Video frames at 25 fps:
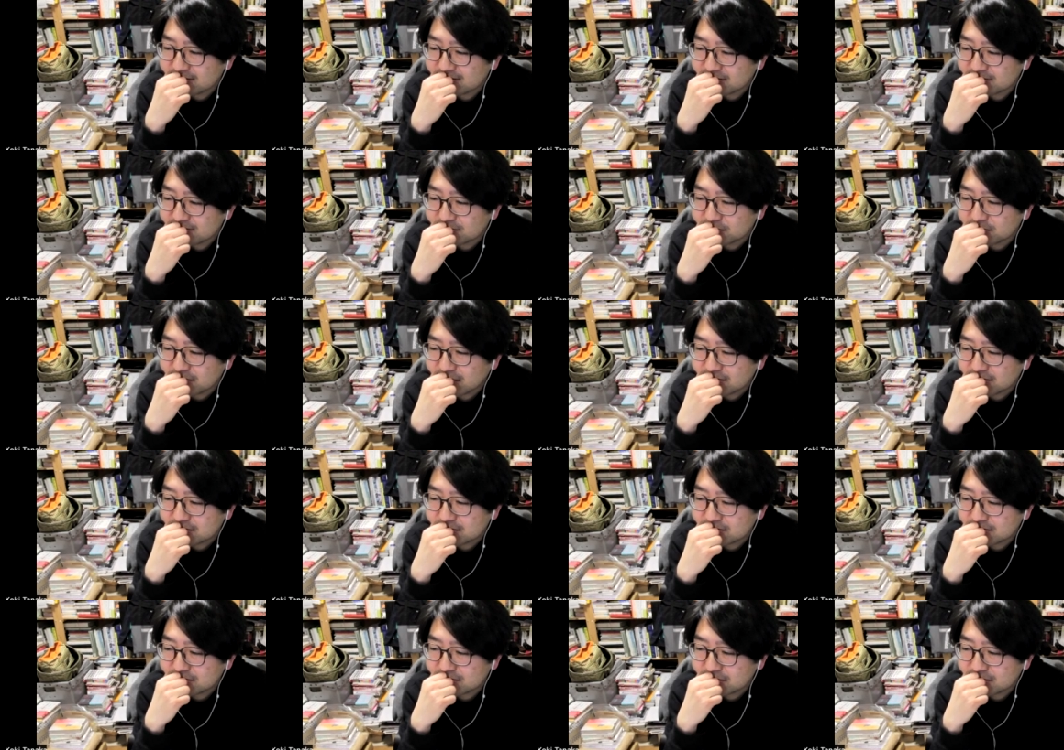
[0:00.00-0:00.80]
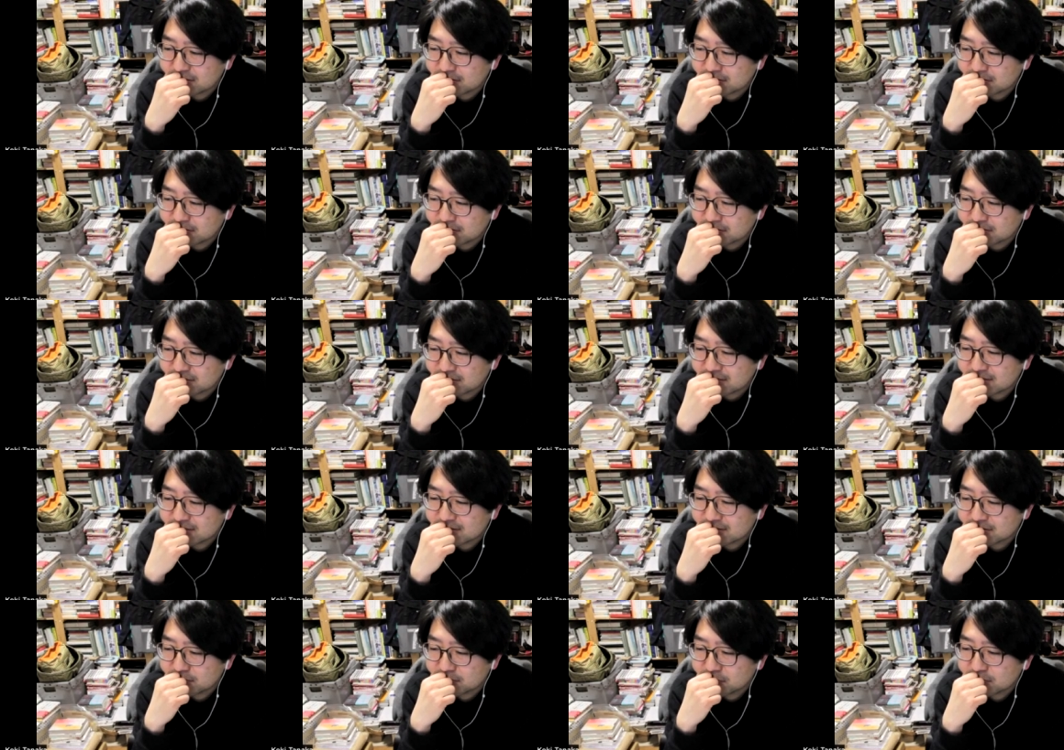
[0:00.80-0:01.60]
So that's
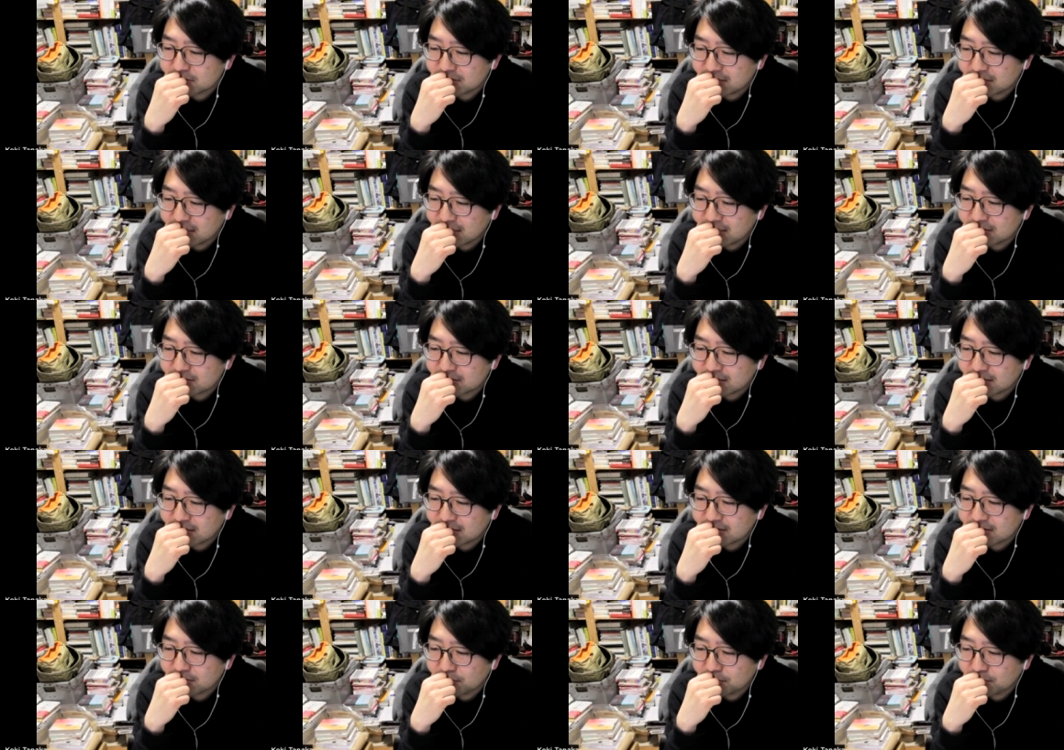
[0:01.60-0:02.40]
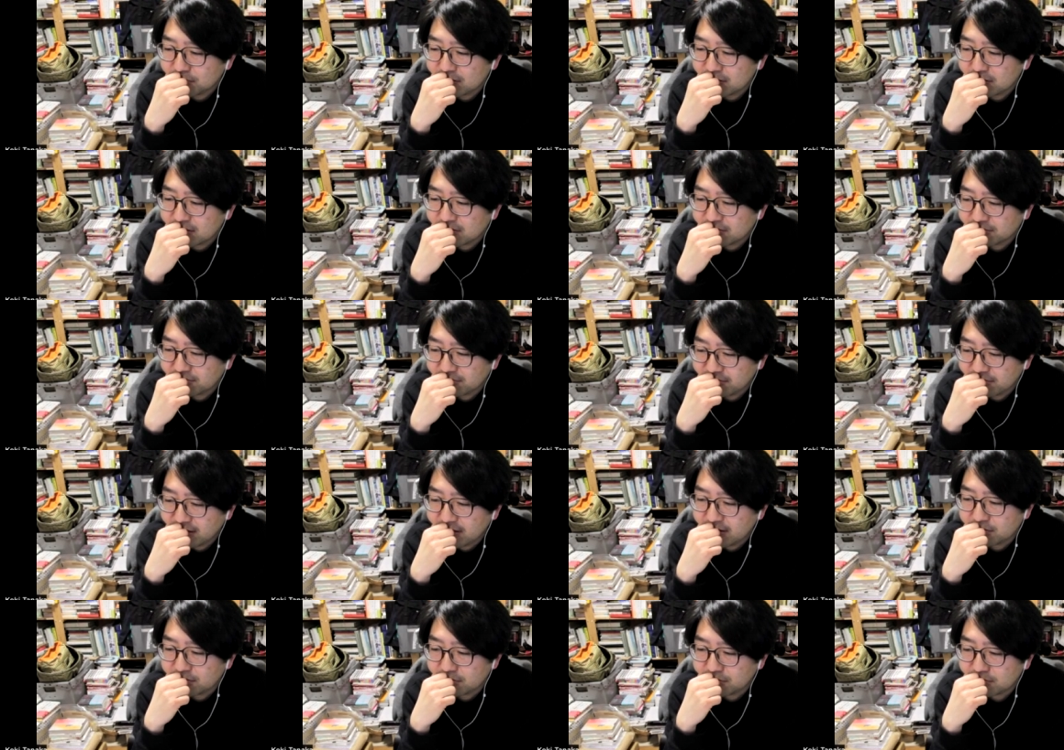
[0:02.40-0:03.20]
the good things that we can
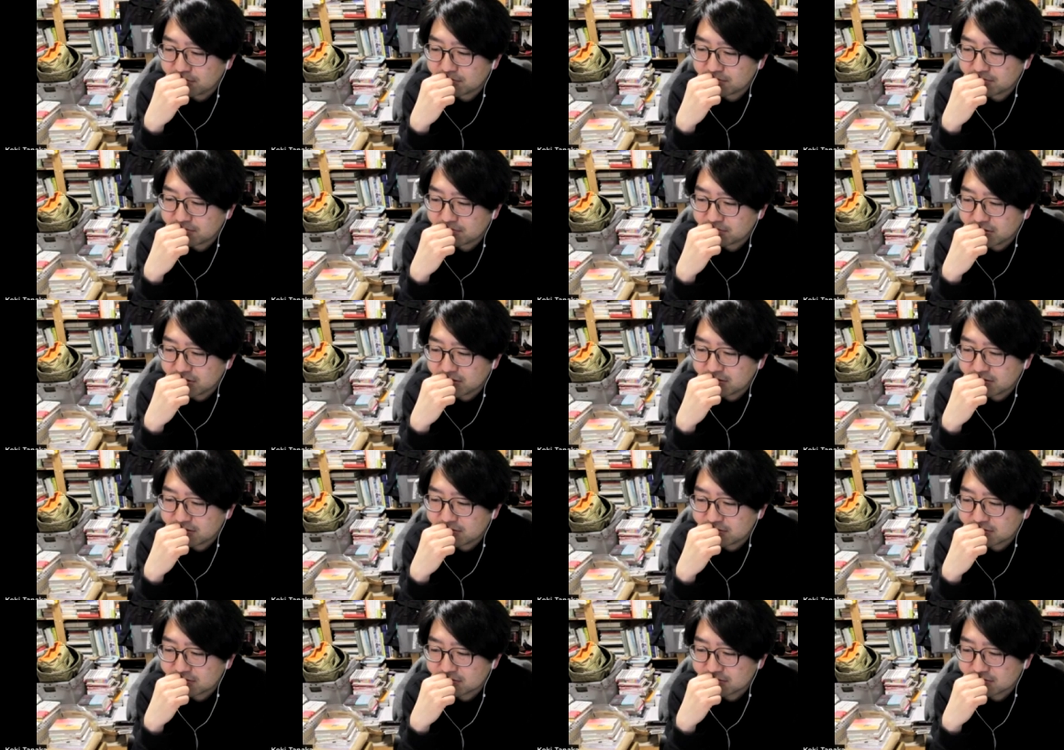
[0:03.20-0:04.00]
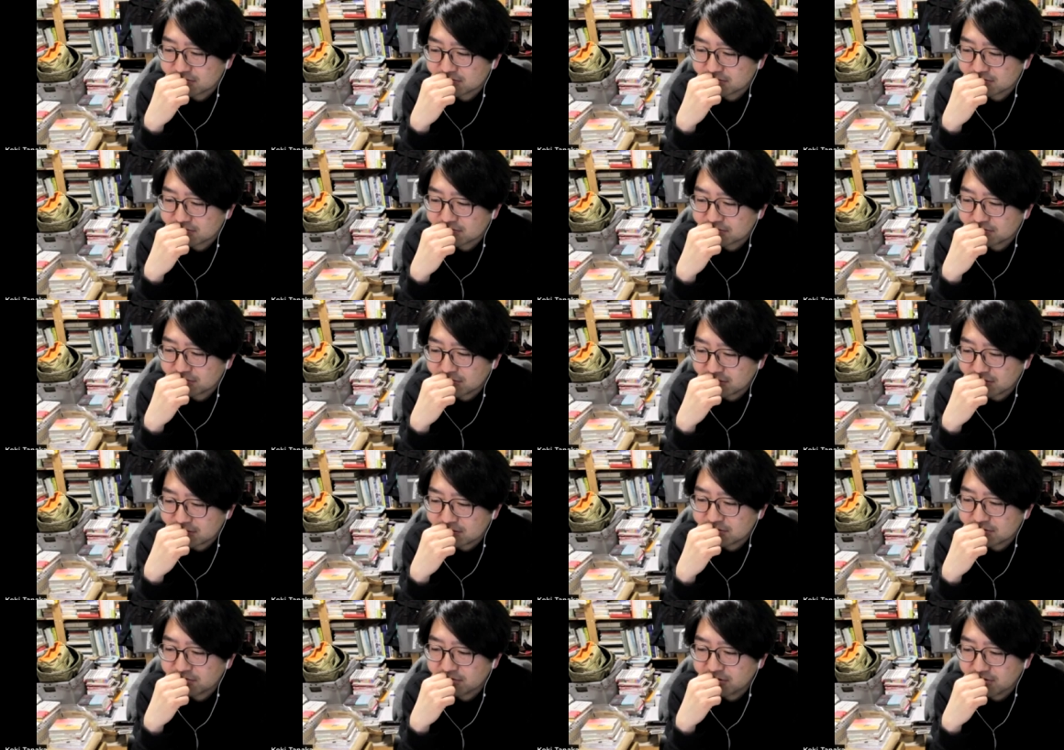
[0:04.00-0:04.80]
fail, because
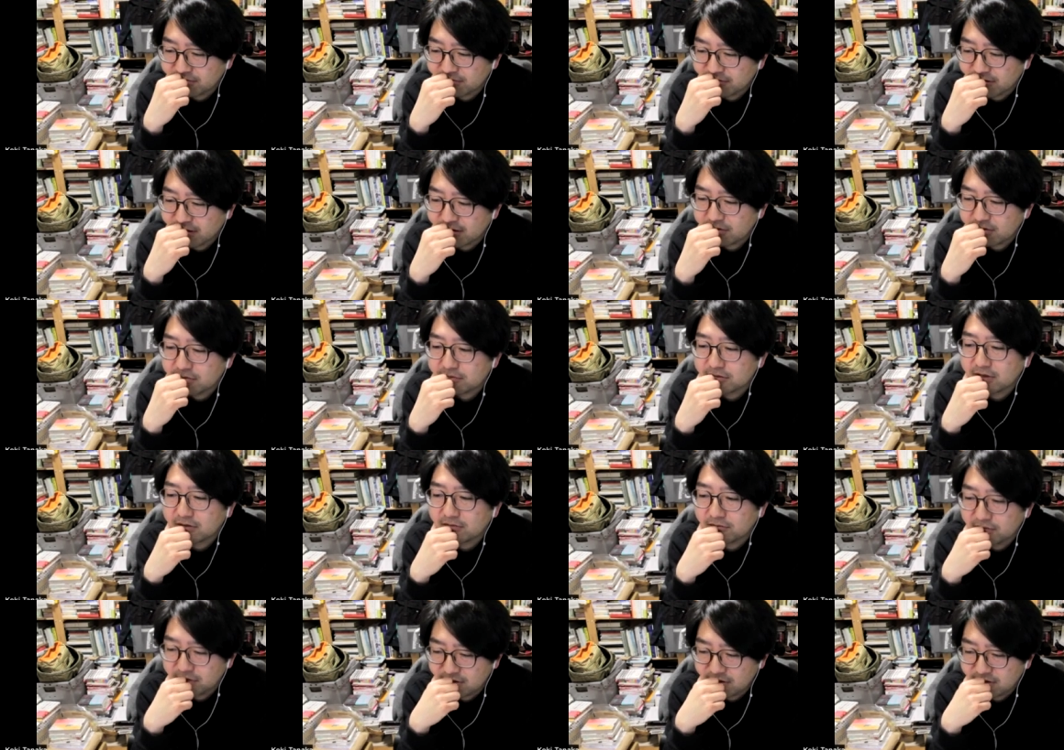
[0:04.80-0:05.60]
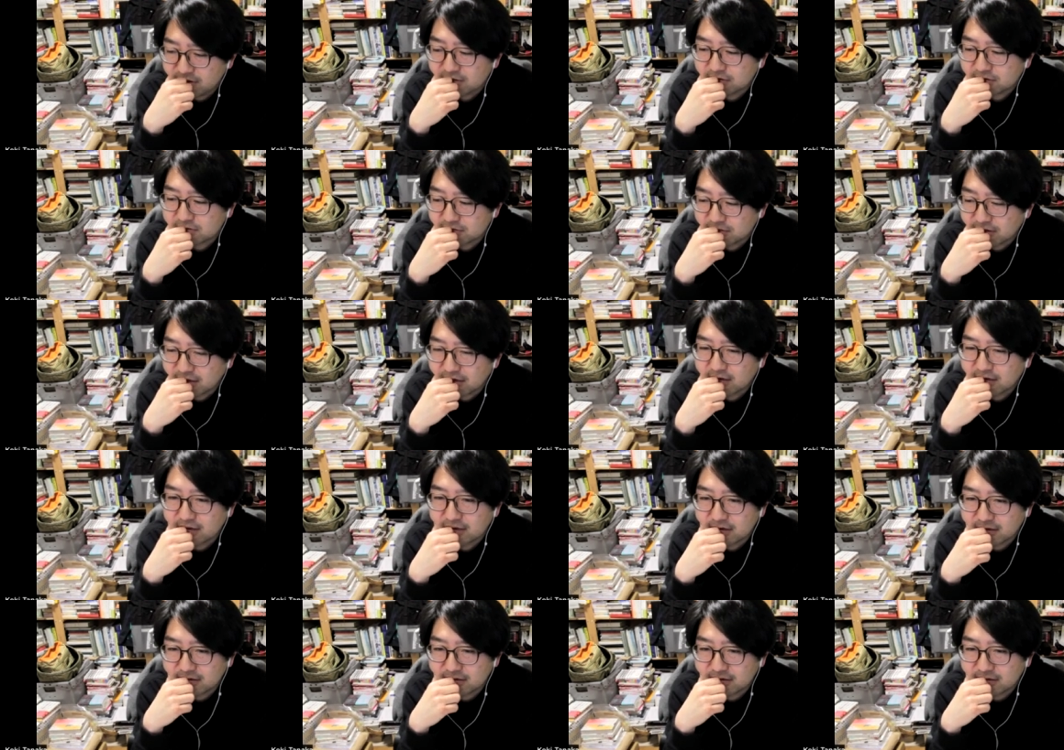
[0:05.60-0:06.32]
once we fail, then we can try again.